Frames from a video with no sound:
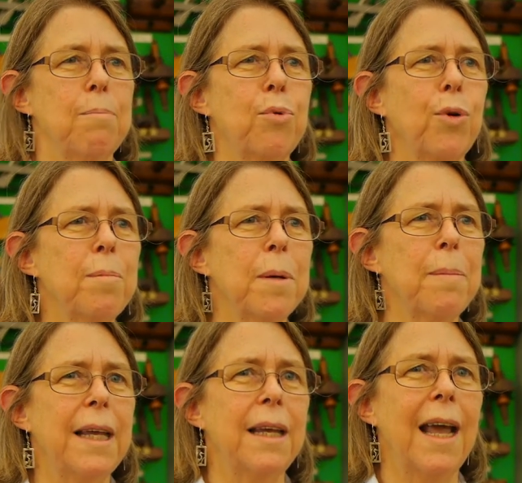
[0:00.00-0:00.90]

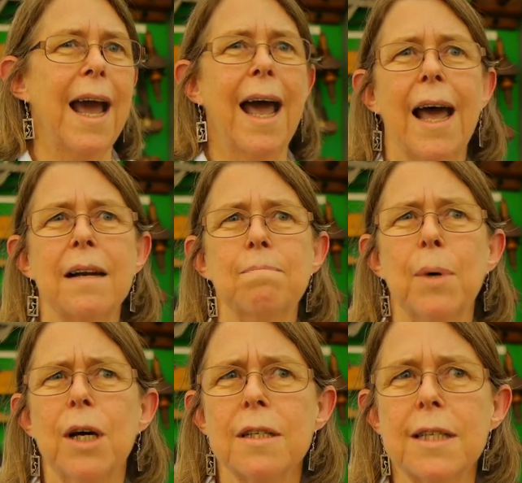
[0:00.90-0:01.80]
probably had
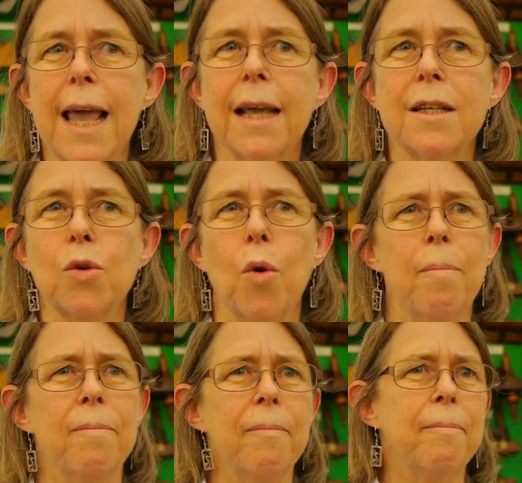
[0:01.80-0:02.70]
birds' eggs
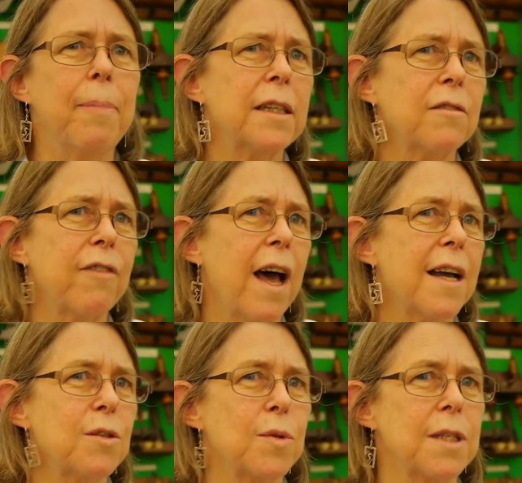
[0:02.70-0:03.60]
or
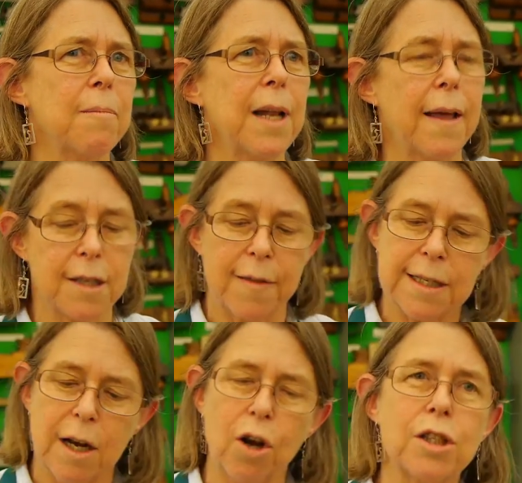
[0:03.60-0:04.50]
butterflies or something like that. So
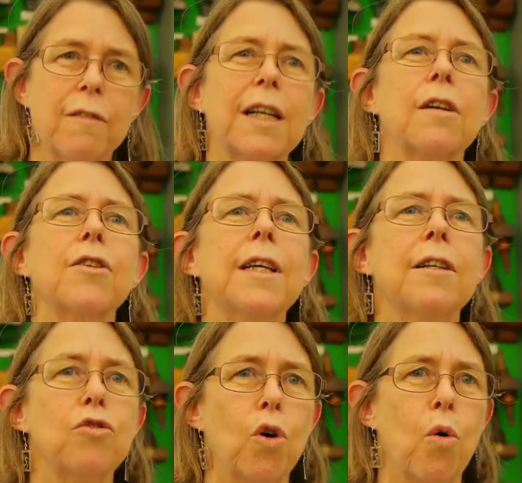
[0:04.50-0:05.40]
there's a lot of little
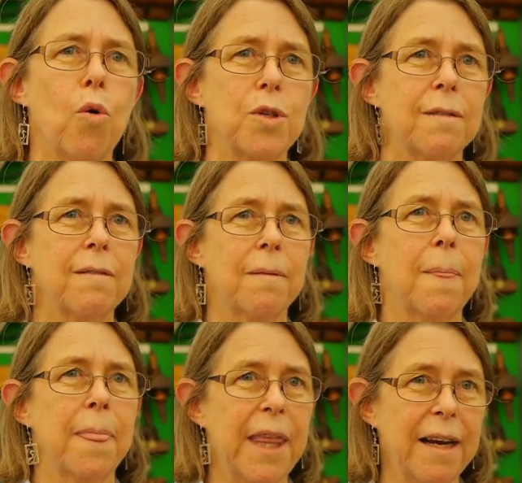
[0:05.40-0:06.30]
thin drawers
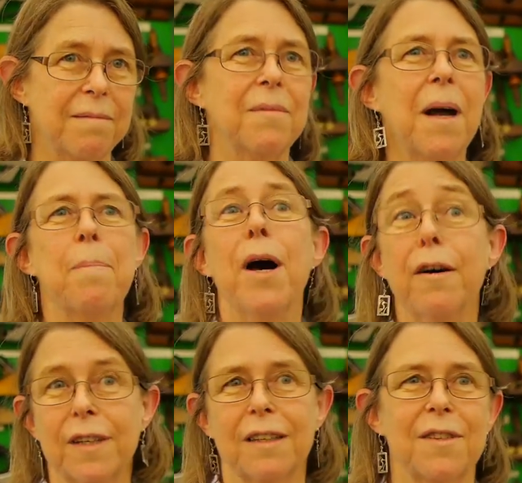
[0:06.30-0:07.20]
that are
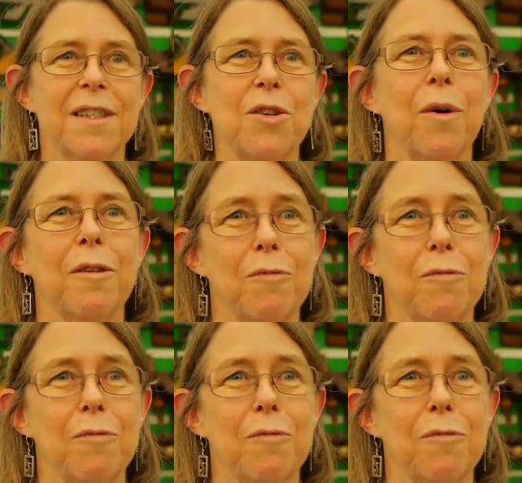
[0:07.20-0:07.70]
perfect for storing